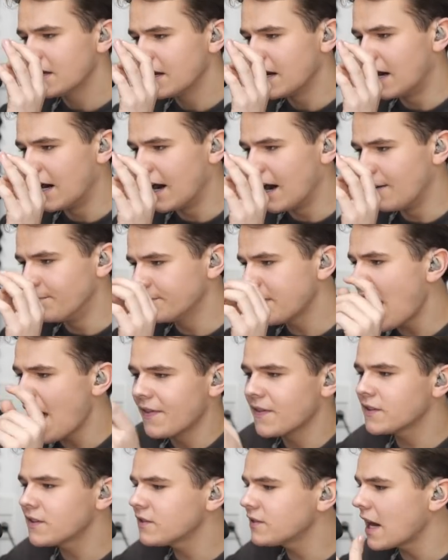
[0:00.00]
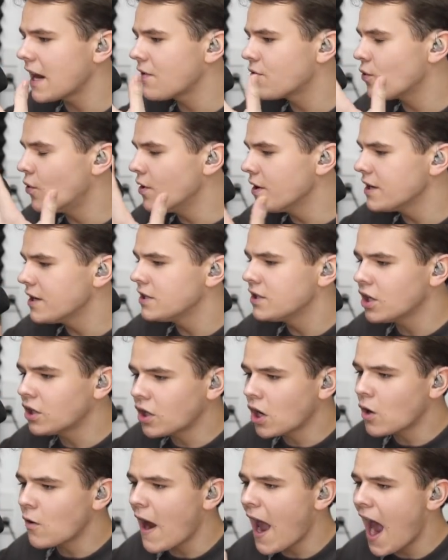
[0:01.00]
Yeah, this is a 30
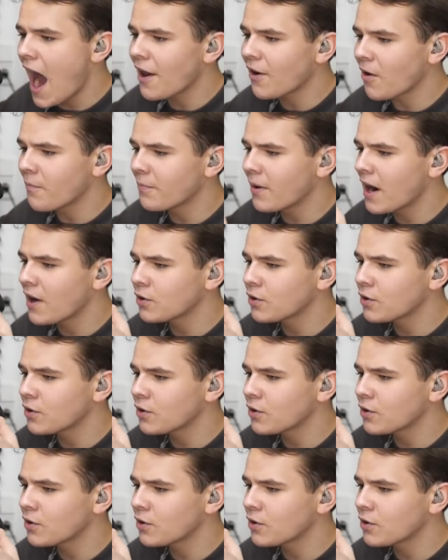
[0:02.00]
€ add-on, by the